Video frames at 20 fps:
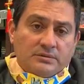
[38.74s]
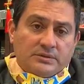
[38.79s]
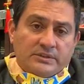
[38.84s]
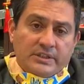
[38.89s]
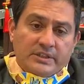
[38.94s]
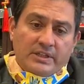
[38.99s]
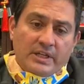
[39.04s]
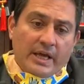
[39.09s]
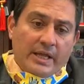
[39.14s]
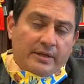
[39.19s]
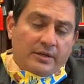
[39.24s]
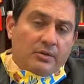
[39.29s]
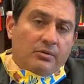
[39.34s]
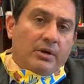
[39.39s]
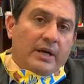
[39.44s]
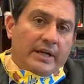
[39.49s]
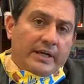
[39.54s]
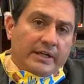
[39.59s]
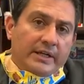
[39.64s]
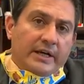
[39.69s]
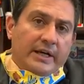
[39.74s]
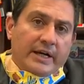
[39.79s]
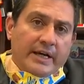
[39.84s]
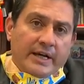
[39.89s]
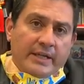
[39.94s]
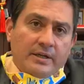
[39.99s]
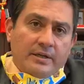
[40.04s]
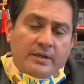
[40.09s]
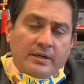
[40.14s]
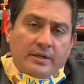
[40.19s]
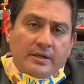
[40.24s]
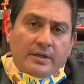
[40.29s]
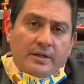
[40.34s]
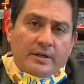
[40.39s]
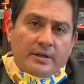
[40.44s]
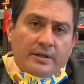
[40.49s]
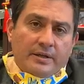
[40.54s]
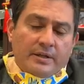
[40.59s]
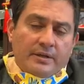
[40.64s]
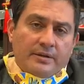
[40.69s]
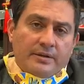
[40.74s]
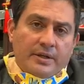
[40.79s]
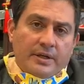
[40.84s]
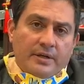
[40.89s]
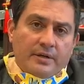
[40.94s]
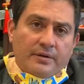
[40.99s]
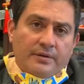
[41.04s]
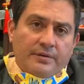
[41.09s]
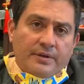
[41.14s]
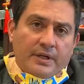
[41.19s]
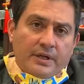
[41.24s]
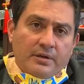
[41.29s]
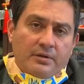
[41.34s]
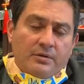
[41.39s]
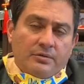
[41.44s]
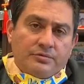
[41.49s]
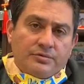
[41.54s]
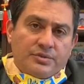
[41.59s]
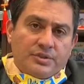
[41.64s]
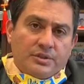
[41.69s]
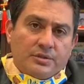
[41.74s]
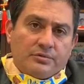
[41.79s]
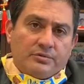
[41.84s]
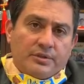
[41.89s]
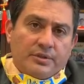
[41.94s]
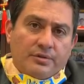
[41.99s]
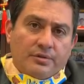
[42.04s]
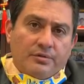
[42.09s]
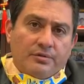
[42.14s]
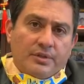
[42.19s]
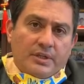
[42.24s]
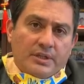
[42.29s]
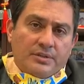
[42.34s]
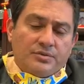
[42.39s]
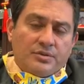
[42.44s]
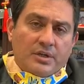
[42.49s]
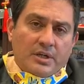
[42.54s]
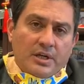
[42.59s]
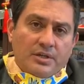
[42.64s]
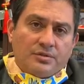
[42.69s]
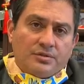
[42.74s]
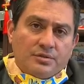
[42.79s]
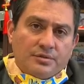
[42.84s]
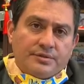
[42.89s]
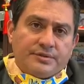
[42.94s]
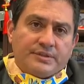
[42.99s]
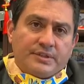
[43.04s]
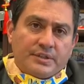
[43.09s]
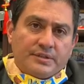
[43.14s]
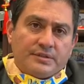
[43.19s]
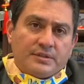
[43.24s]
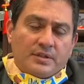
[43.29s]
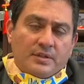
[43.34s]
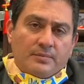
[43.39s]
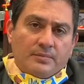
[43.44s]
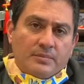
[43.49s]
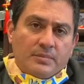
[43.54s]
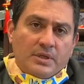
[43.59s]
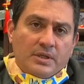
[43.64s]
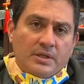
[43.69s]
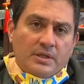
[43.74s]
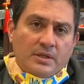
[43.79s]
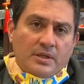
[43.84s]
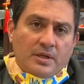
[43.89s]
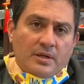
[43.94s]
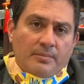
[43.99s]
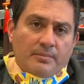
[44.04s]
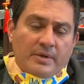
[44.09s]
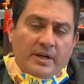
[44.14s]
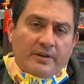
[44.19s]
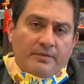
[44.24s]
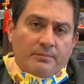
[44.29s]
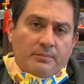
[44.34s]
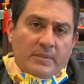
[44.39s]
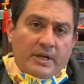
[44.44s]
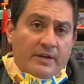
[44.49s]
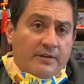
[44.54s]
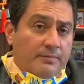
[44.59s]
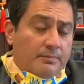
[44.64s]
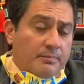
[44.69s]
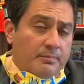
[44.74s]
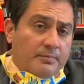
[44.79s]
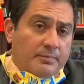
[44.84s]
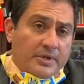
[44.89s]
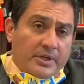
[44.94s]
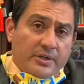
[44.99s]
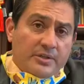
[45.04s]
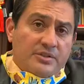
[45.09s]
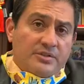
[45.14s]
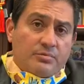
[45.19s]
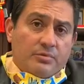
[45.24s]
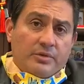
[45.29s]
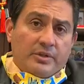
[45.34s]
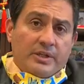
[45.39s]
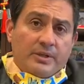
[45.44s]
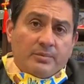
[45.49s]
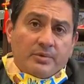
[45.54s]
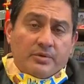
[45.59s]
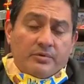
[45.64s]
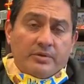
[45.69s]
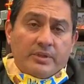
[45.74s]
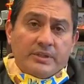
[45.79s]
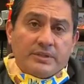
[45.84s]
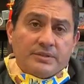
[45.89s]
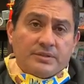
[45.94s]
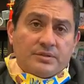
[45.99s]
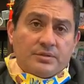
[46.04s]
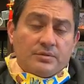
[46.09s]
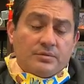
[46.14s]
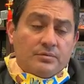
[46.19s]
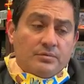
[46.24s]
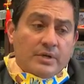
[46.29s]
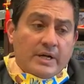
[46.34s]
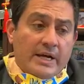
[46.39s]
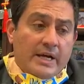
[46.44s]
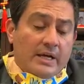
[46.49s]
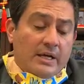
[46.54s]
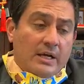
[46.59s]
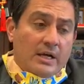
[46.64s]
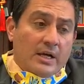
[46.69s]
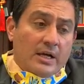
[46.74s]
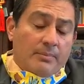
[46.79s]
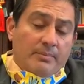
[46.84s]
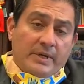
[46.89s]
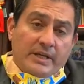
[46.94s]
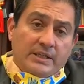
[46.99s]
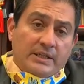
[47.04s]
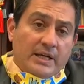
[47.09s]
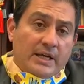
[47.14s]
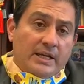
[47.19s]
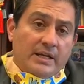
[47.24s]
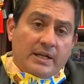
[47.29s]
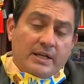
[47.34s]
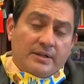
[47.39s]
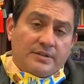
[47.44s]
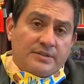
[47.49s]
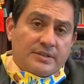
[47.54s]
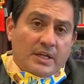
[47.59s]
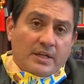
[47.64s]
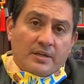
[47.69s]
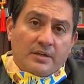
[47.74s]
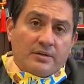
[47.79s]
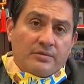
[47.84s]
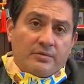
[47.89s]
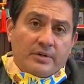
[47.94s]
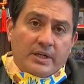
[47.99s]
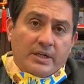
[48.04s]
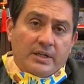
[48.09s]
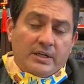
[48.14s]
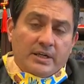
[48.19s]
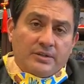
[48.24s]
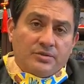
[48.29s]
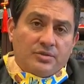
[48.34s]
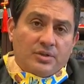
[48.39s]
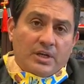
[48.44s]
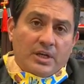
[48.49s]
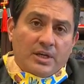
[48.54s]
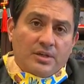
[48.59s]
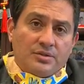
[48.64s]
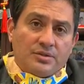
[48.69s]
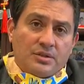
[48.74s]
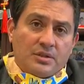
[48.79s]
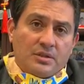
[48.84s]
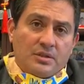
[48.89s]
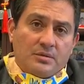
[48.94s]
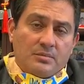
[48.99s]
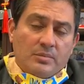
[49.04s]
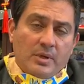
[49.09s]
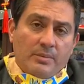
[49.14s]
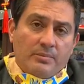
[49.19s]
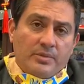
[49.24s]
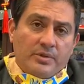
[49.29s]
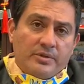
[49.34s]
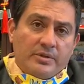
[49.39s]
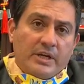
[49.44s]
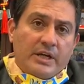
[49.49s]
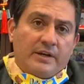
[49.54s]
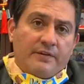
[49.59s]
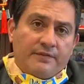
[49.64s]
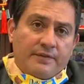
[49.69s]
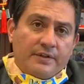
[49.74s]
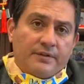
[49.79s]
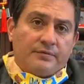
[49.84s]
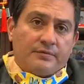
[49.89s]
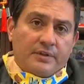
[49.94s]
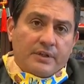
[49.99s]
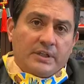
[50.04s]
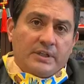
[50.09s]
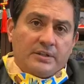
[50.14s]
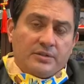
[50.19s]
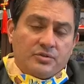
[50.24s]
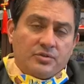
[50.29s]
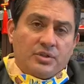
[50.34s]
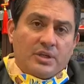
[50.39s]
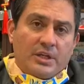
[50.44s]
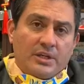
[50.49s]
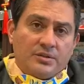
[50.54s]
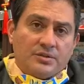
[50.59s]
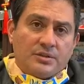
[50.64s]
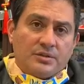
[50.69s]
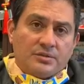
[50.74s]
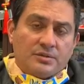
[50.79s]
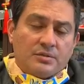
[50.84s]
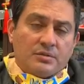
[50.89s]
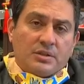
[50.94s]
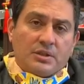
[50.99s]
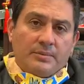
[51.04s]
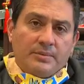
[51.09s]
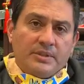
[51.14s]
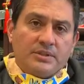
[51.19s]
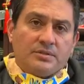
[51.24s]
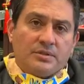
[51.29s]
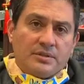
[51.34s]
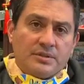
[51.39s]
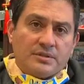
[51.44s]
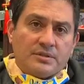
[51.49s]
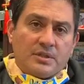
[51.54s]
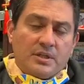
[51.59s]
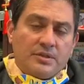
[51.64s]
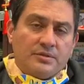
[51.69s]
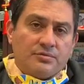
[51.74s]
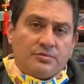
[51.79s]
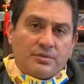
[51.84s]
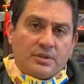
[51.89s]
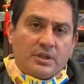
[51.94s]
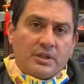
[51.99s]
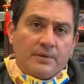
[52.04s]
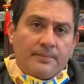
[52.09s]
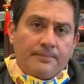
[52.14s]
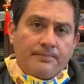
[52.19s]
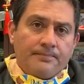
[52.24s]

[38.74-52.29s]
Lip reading: did not know how to guide their own children through the educational system. My parents were immigrants who, my dad had a second grade education and my mother had a fifth grade education. So coming to this country,